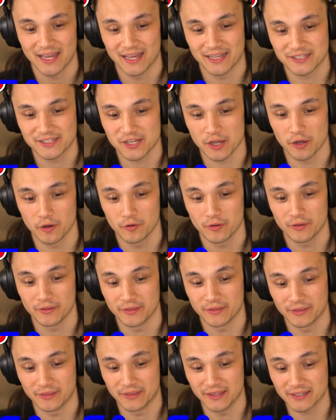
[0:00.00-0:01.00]
And so
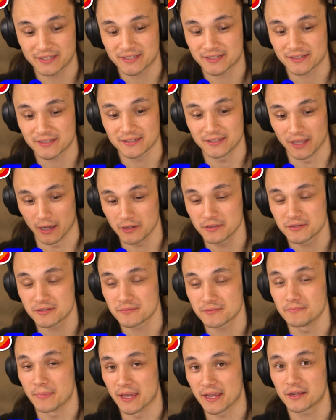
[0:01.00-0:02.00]
this
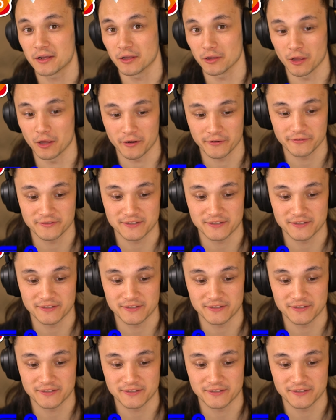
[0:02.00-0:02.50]
does make a lot of